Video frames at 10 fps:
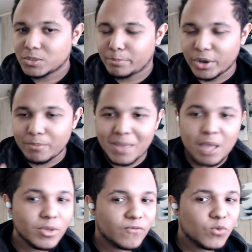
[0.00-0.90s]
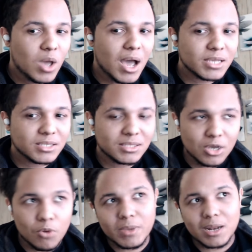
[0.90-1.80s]
But maybe if you guys
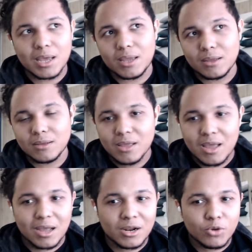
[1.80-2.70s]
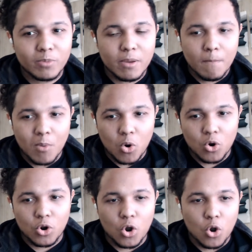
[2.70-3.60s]
tell me, like, a little bit
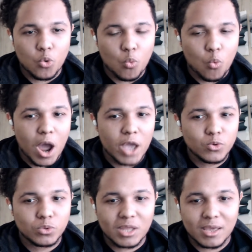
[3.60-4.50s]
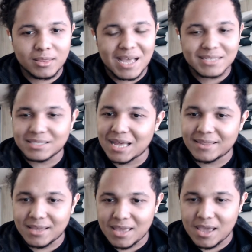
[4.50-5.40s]
more on why you think that's not
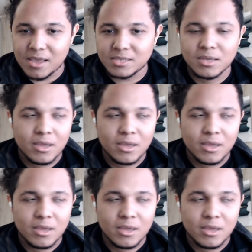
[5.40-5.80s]
the case,